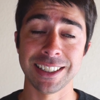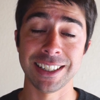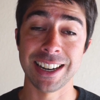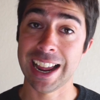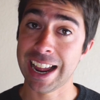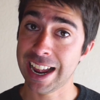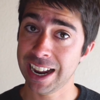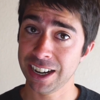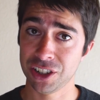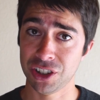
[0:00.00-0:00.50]
an
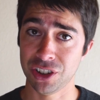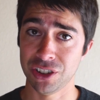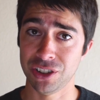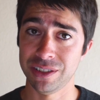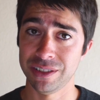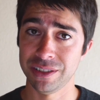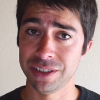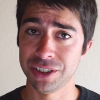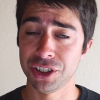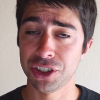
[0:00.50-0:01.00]

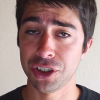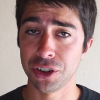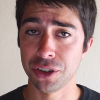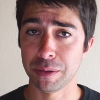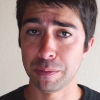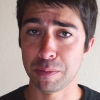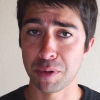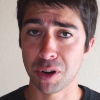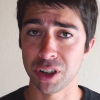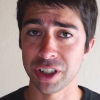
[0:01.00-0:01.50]
actual
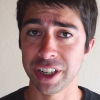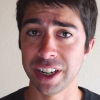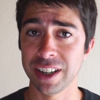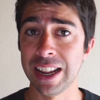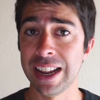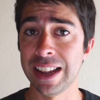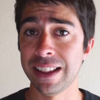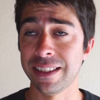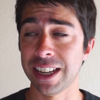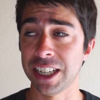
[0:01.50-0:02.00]
student
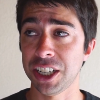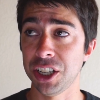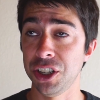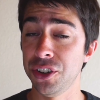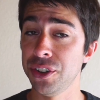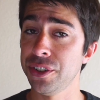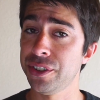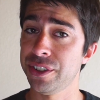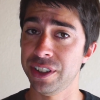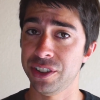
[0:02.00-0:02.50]
project that
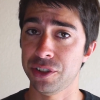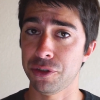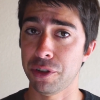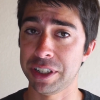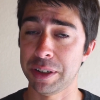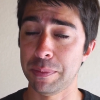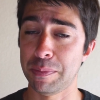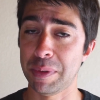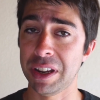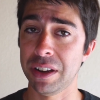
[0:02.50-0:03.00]
used this
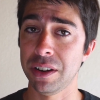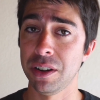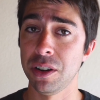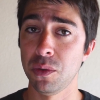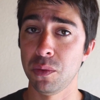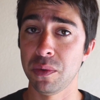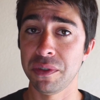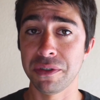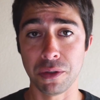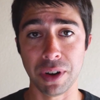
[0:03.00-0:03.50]
recipe
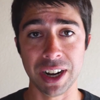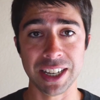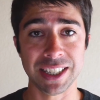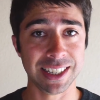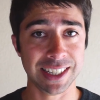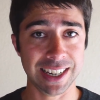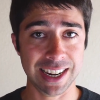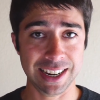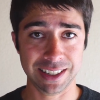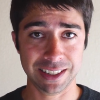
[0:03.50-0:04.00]
with great
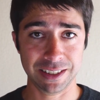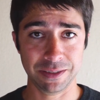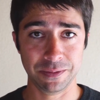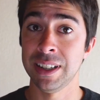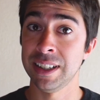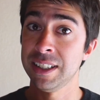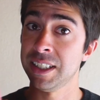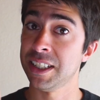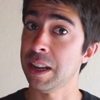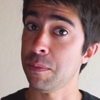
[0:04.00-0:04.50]
success.
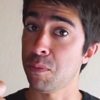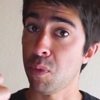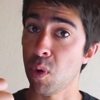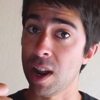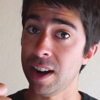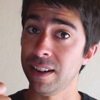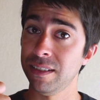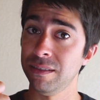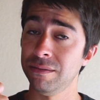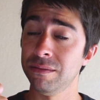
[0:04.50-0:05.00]
Step
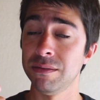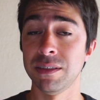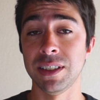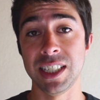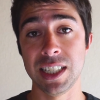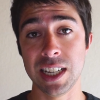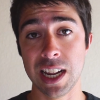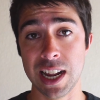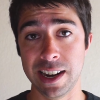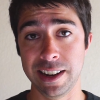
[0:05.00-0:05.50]
one,
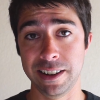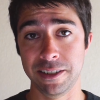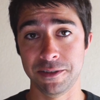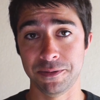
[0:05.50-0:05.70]
design.